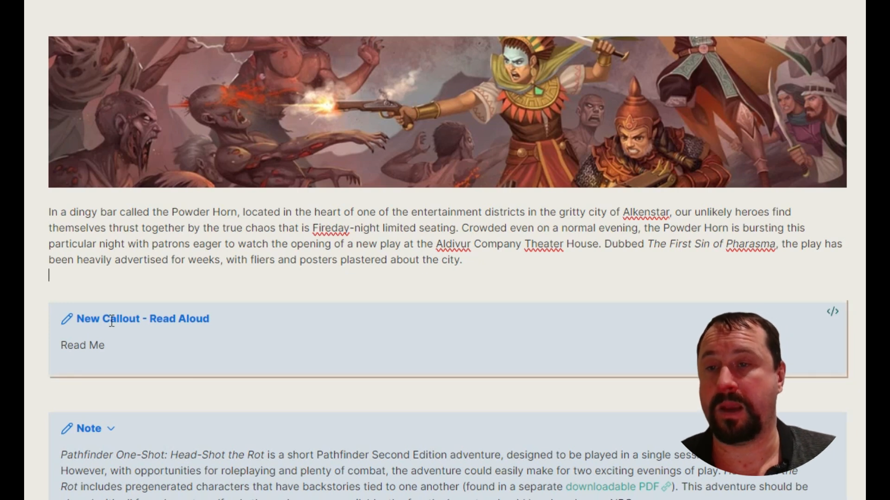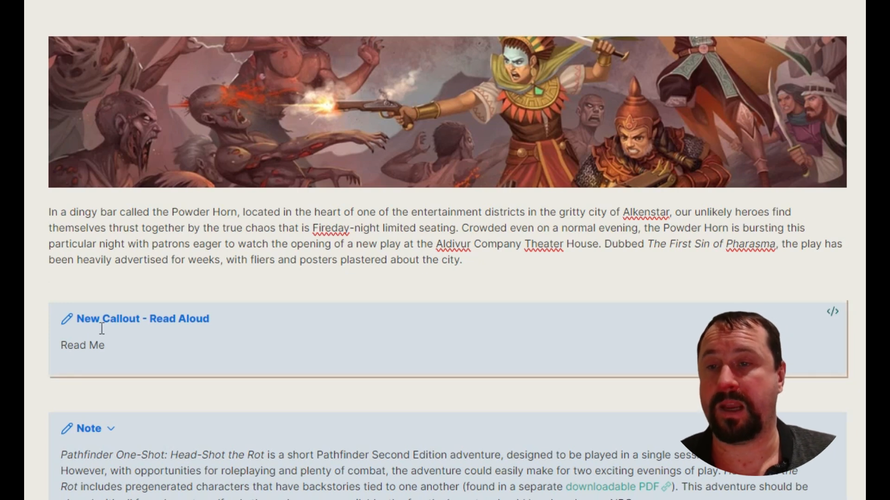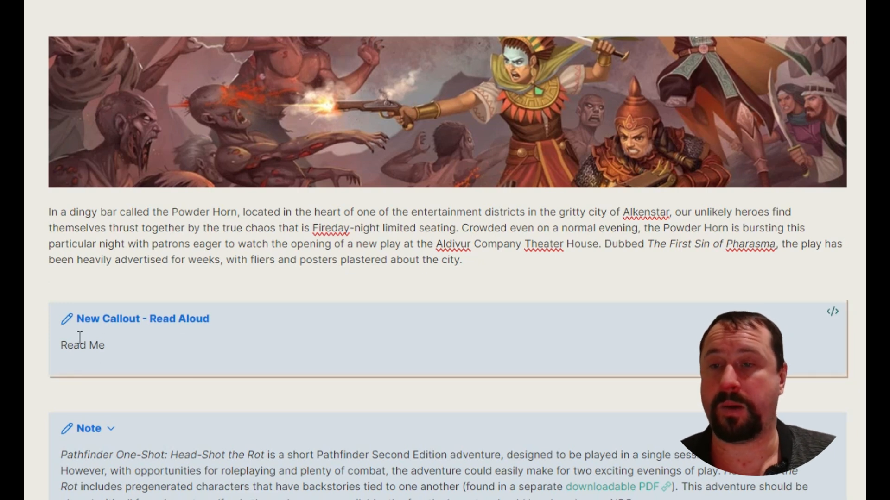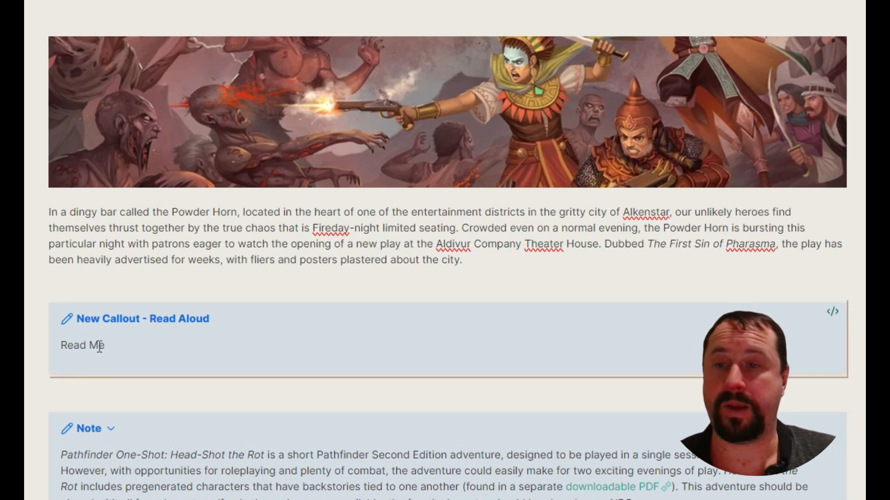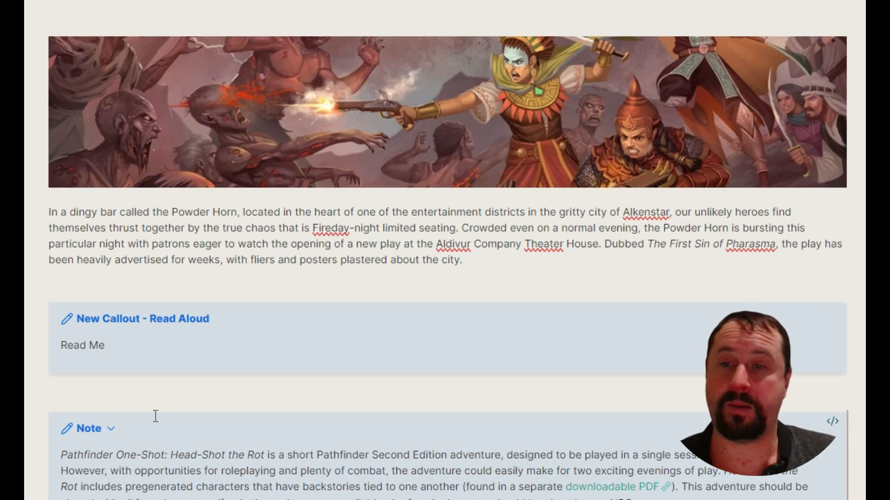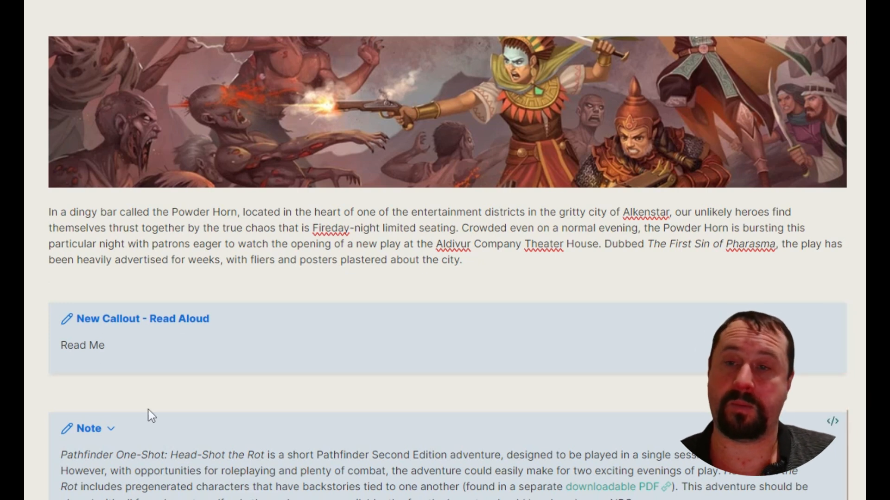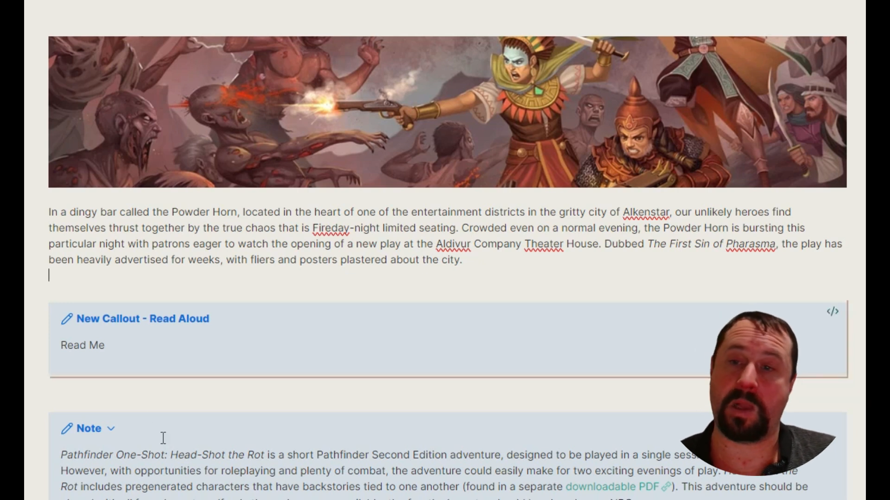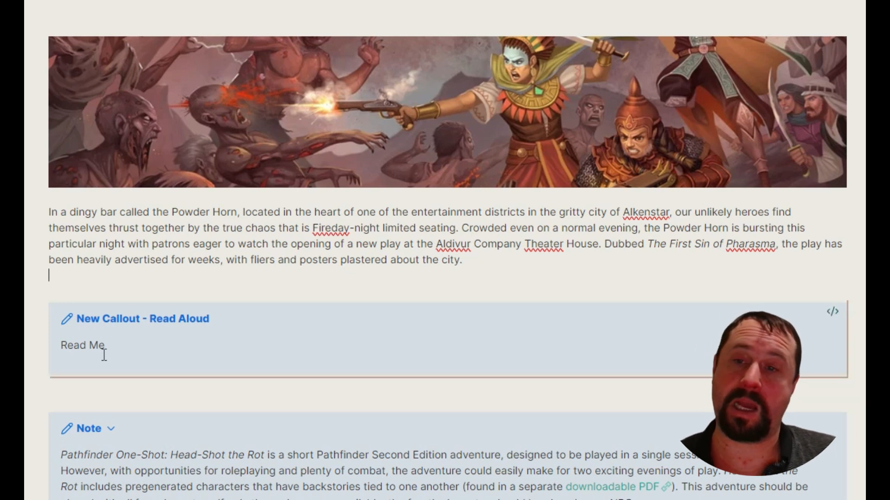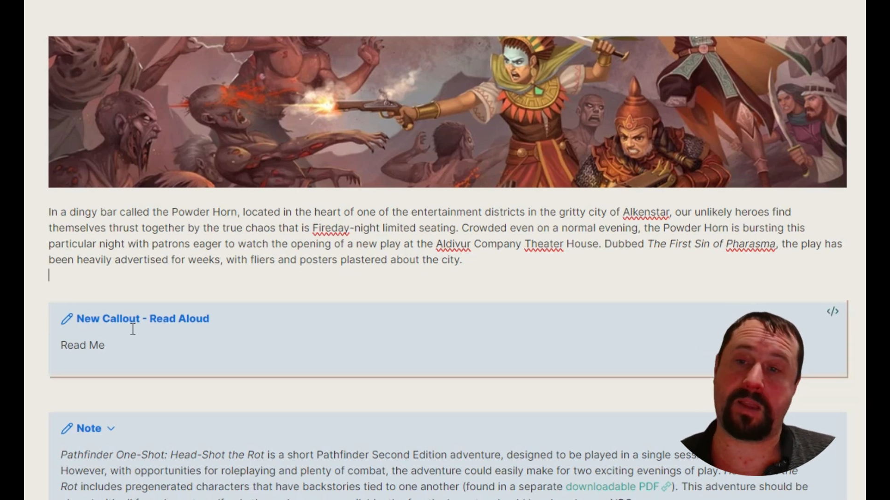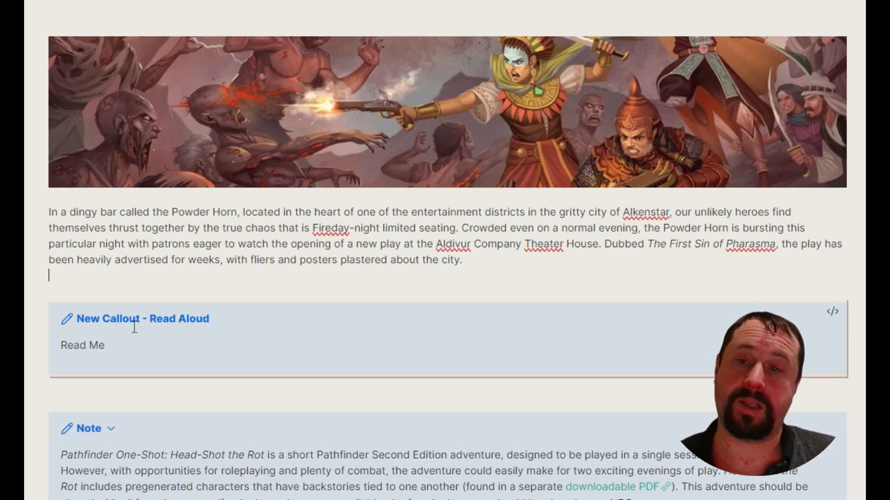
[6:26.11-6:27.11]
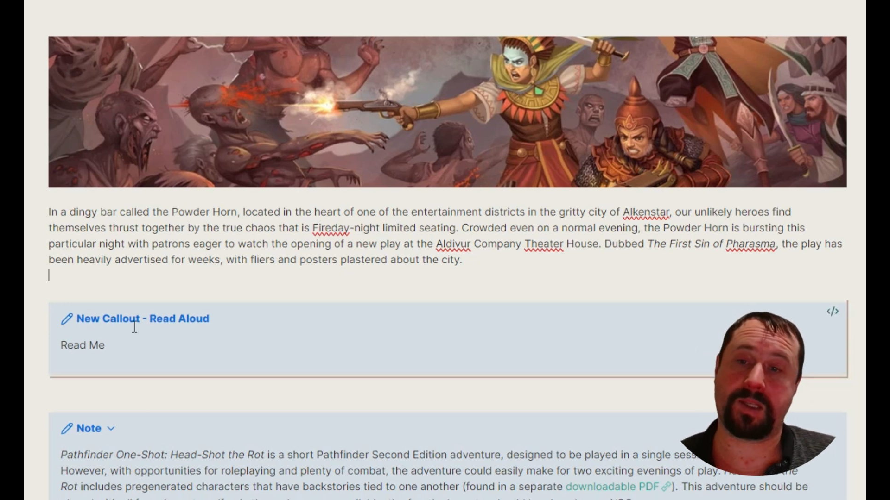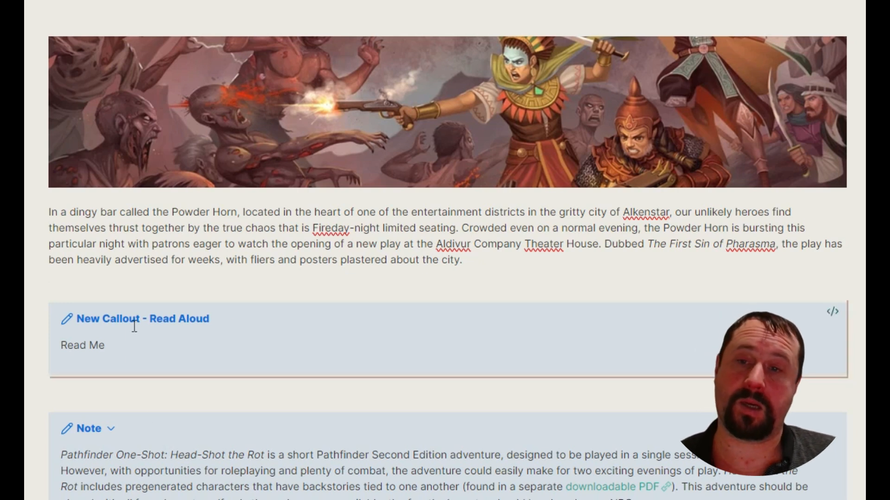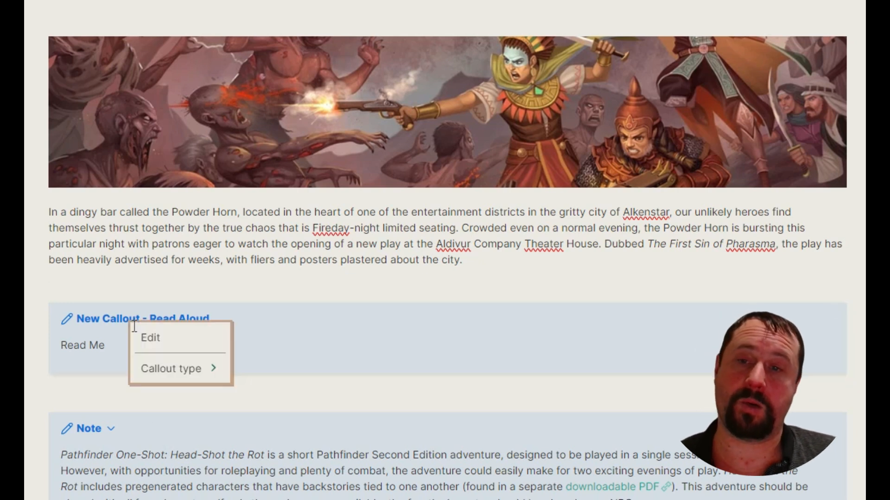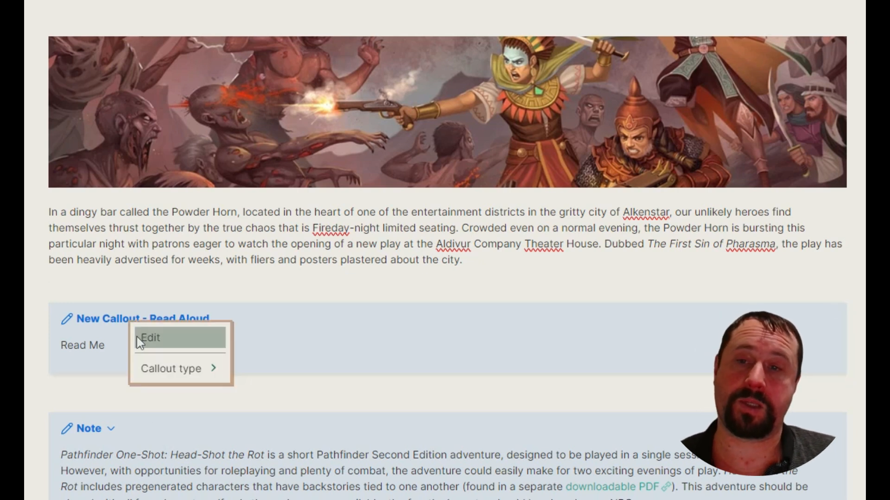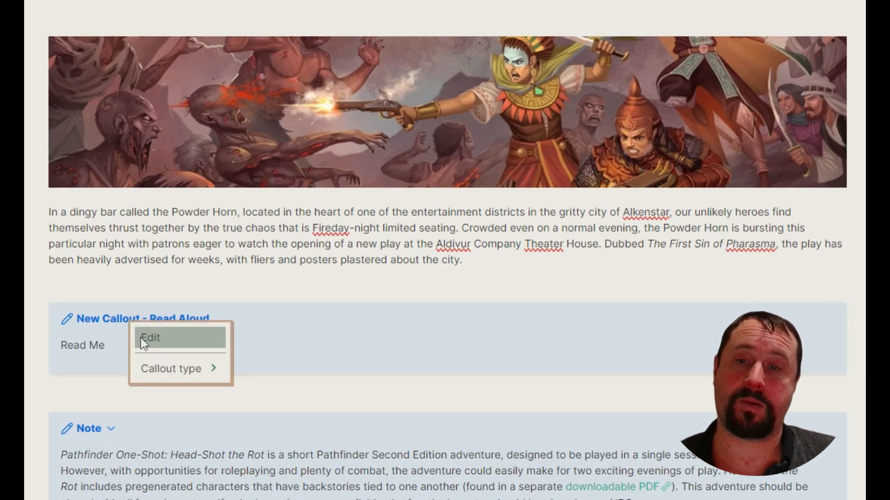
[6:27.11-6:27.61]
Now, when I'm like this, I
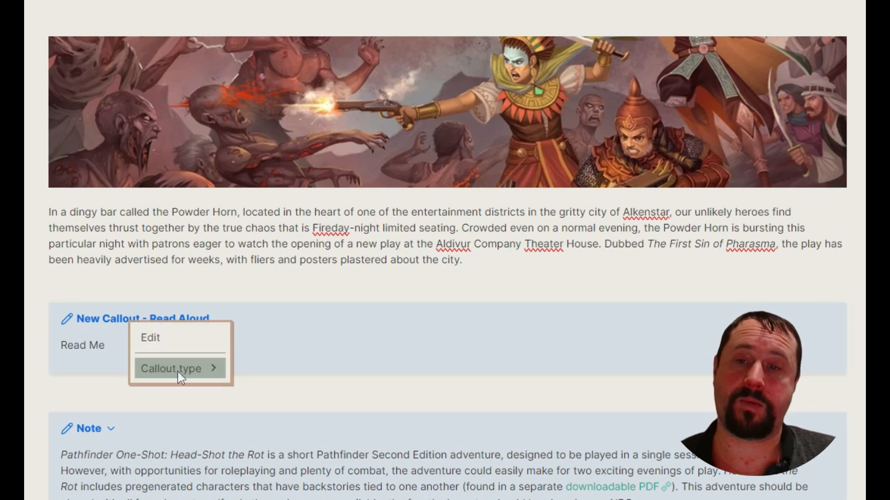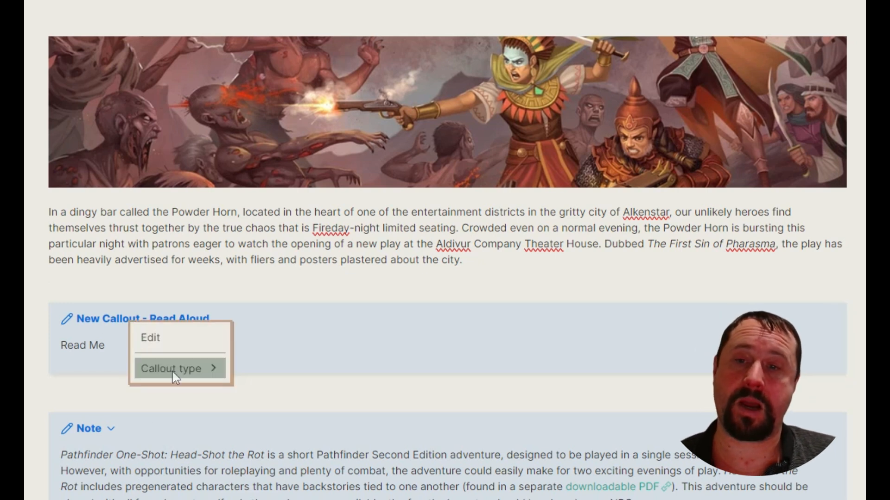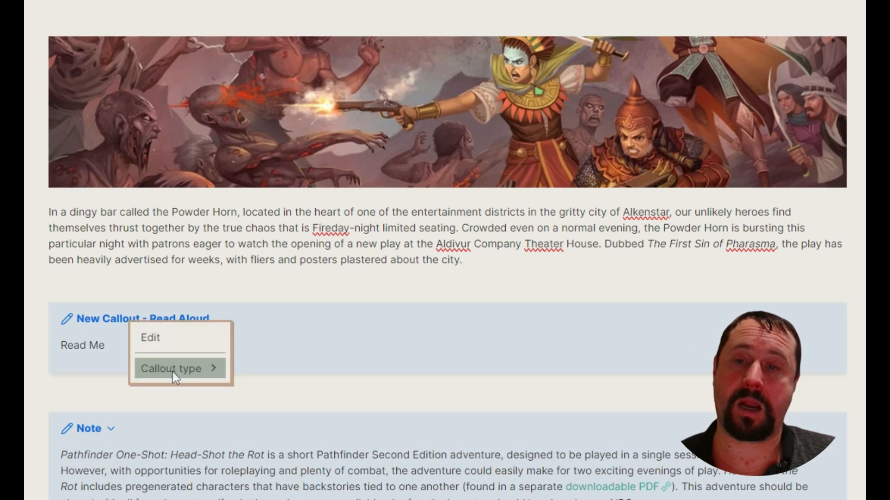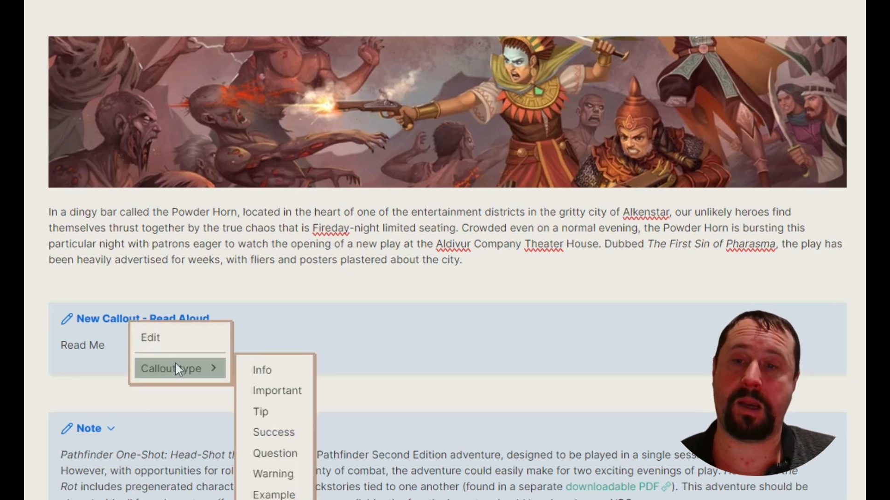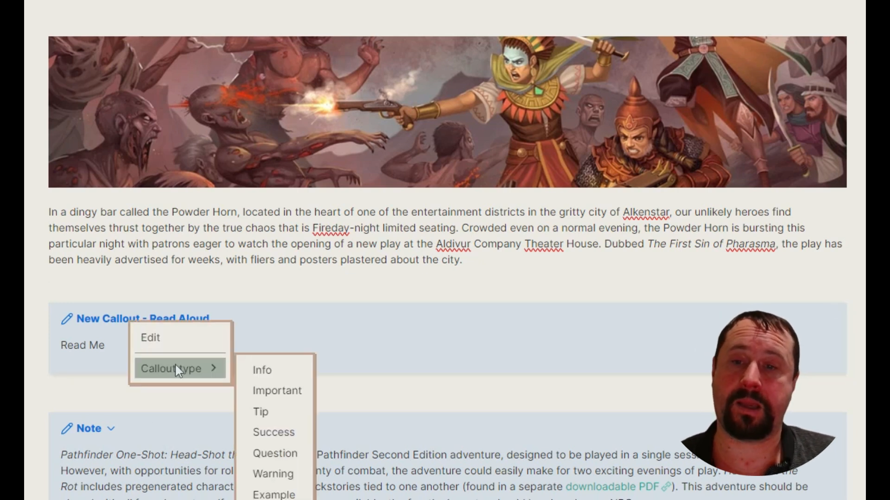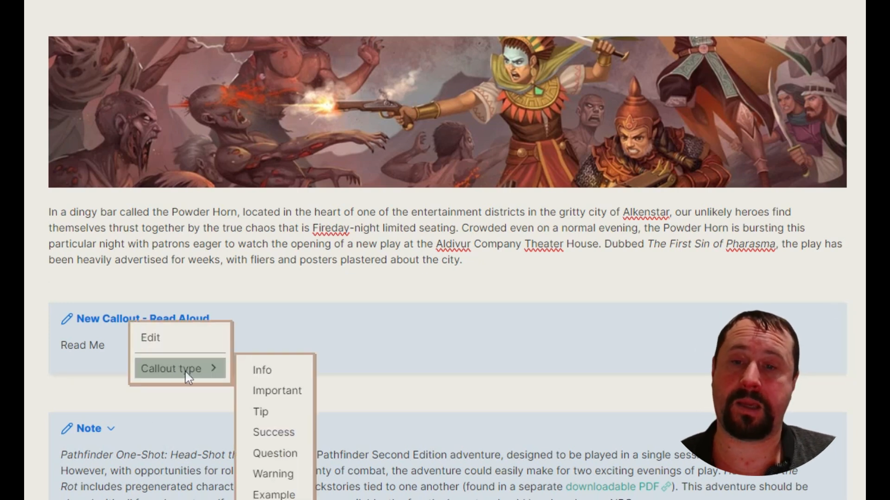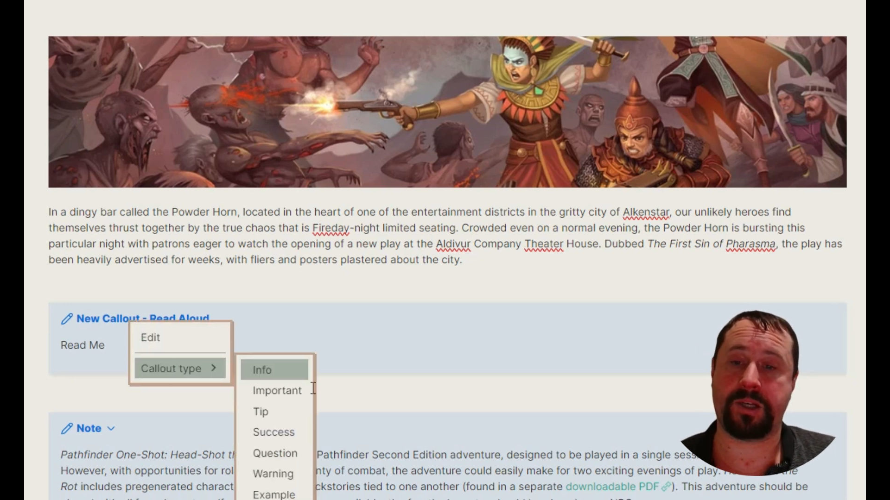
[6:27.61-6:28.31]
can also right click